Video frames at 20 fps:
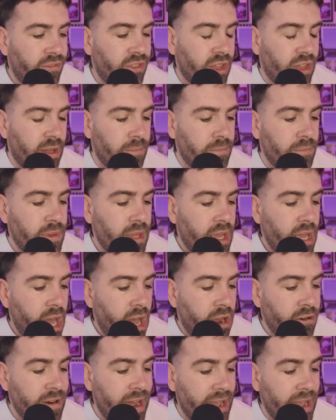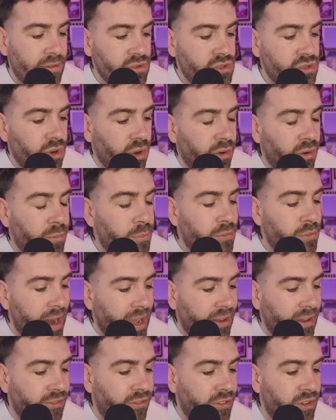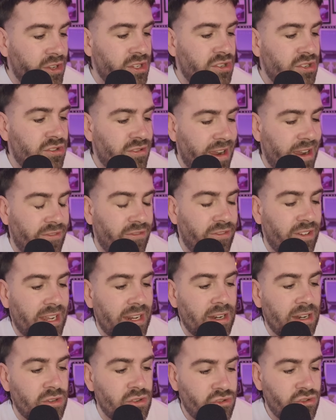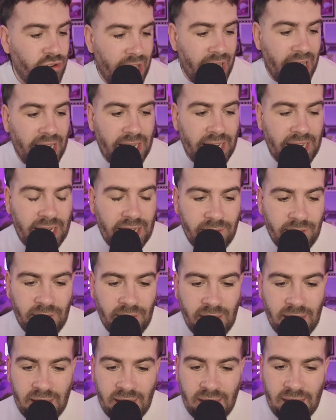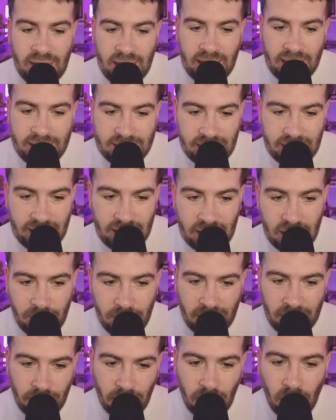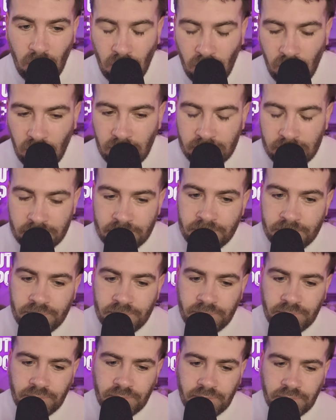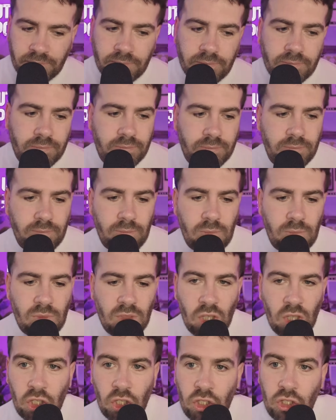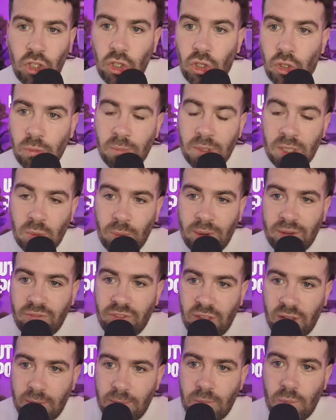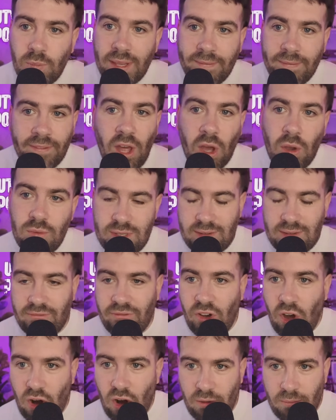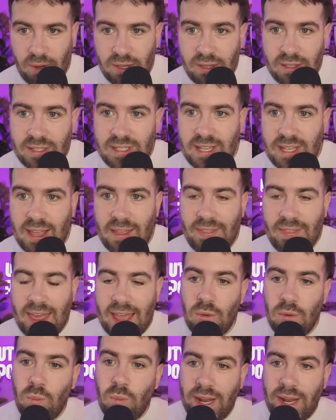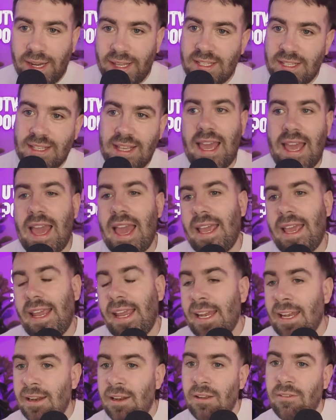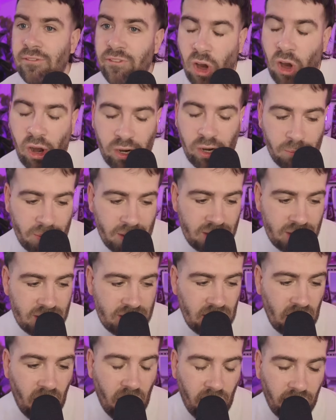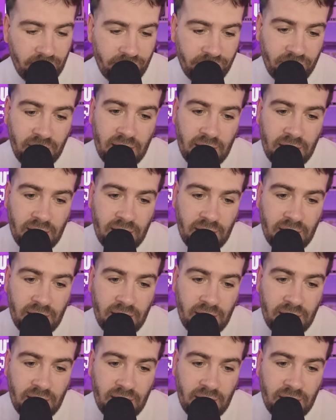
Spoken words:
them around sort of breakfast, traveling, and training, and that he's a little bit more human with them in those environments. And then when he's in an environment of